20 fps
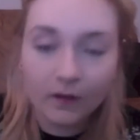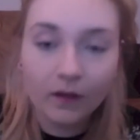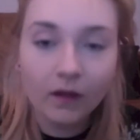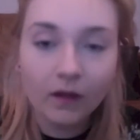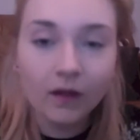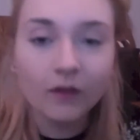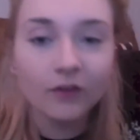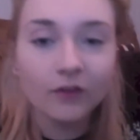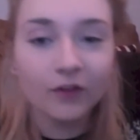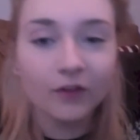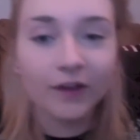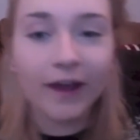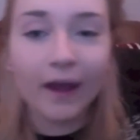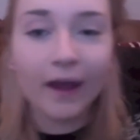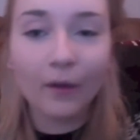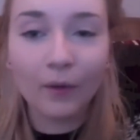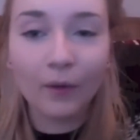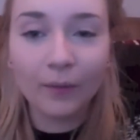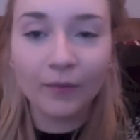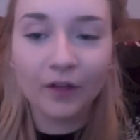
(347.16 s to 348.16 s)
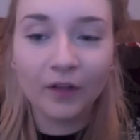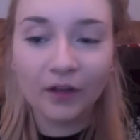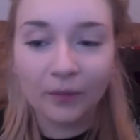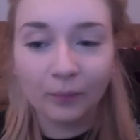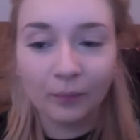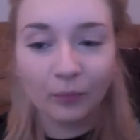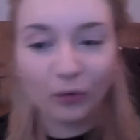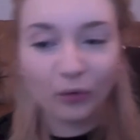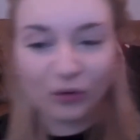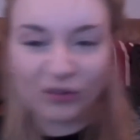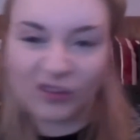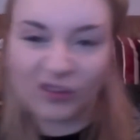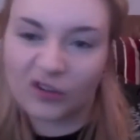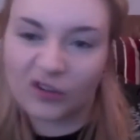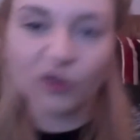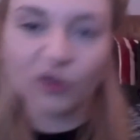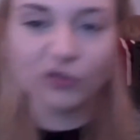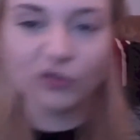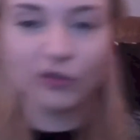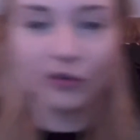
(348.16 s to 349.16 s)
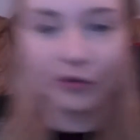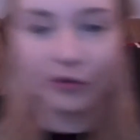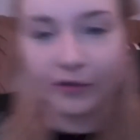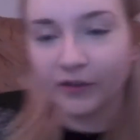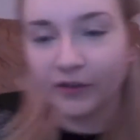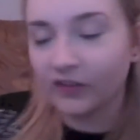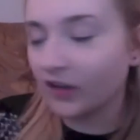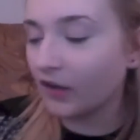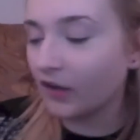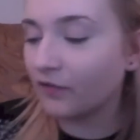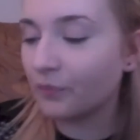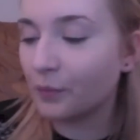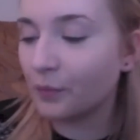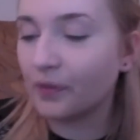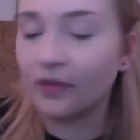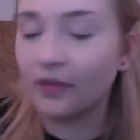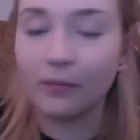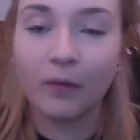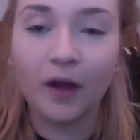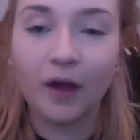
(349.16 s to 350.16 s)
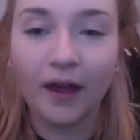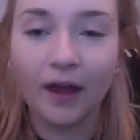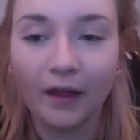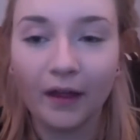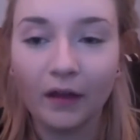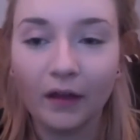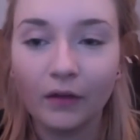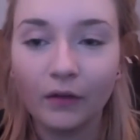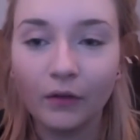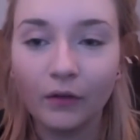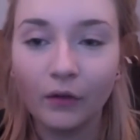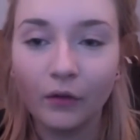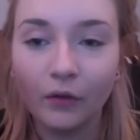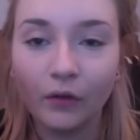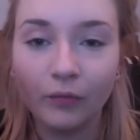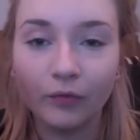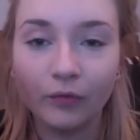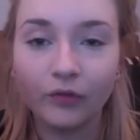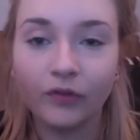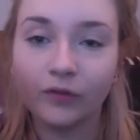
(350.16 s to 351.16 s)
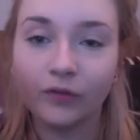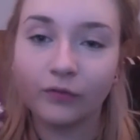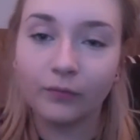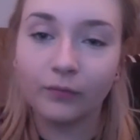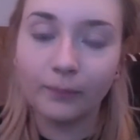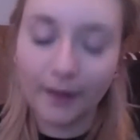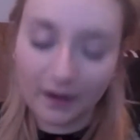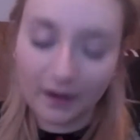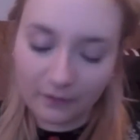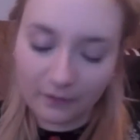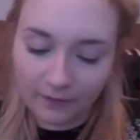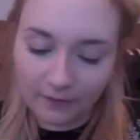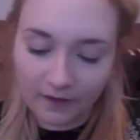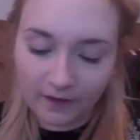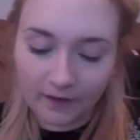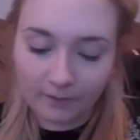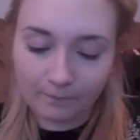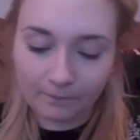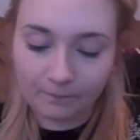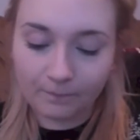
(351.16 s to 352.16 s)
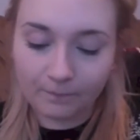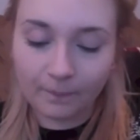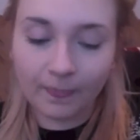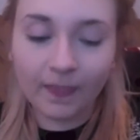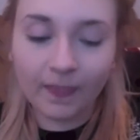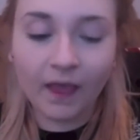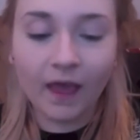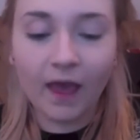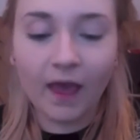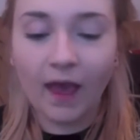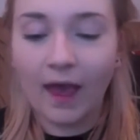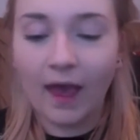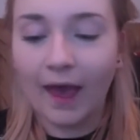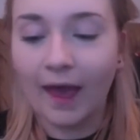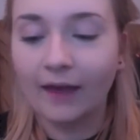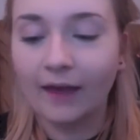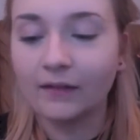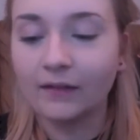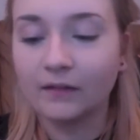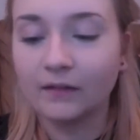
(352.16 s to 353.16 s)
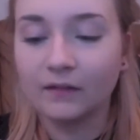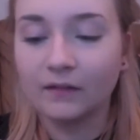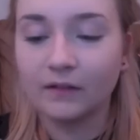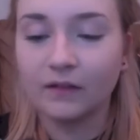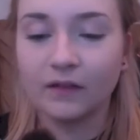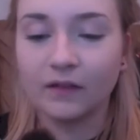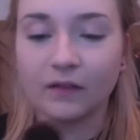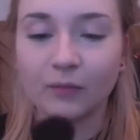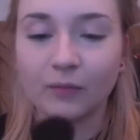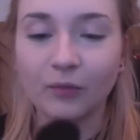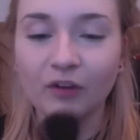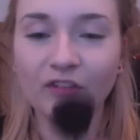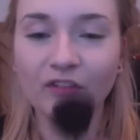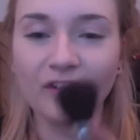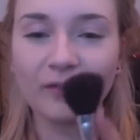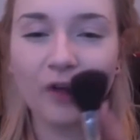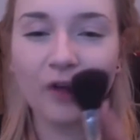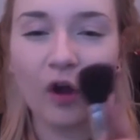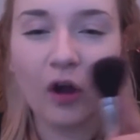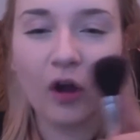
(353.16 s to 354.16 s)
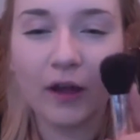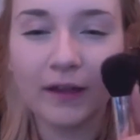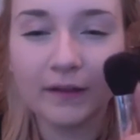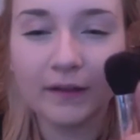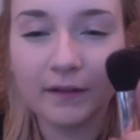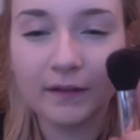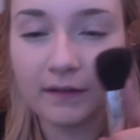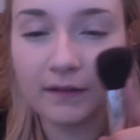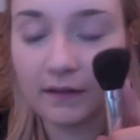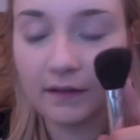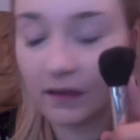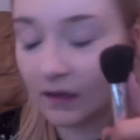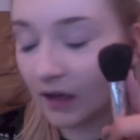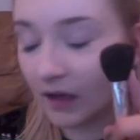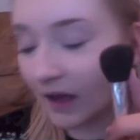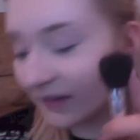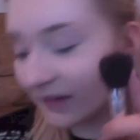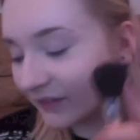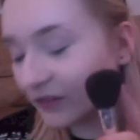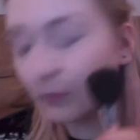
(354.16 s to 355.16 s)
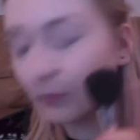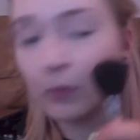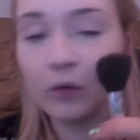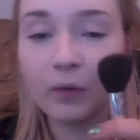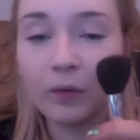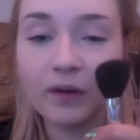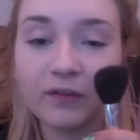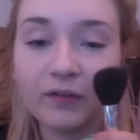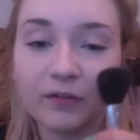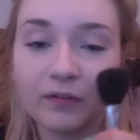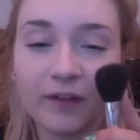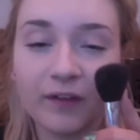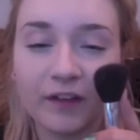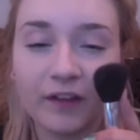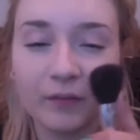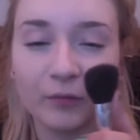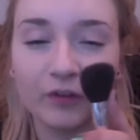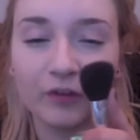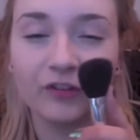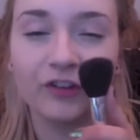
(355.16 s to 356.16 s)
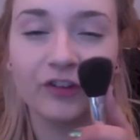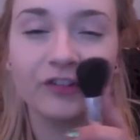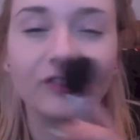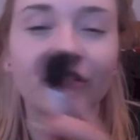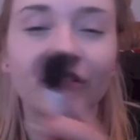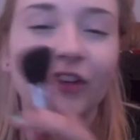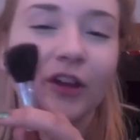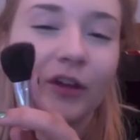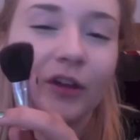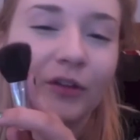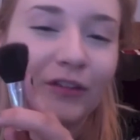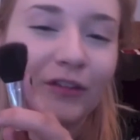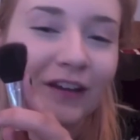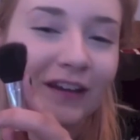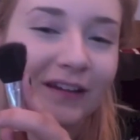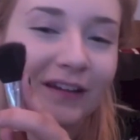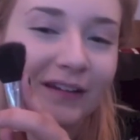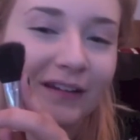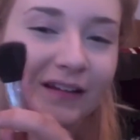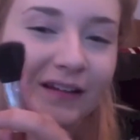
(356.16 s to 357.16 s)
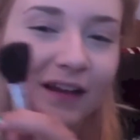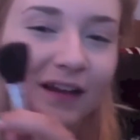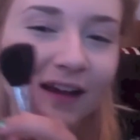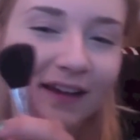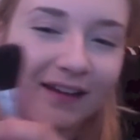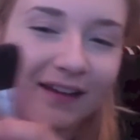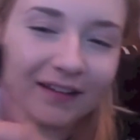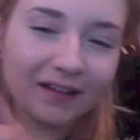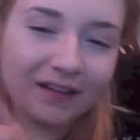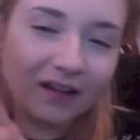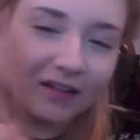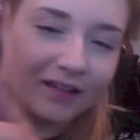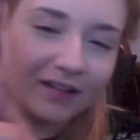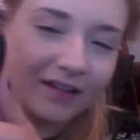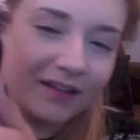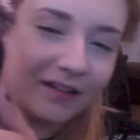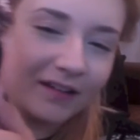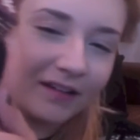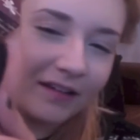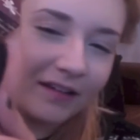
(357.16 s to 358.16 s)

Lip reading: So now I'm gonna bronze and contour and stuff with my Hoola bronzer from Benefit, and the brush I've got, it's kind of a smaller one of the face brush I just used, and it's slightly slanted,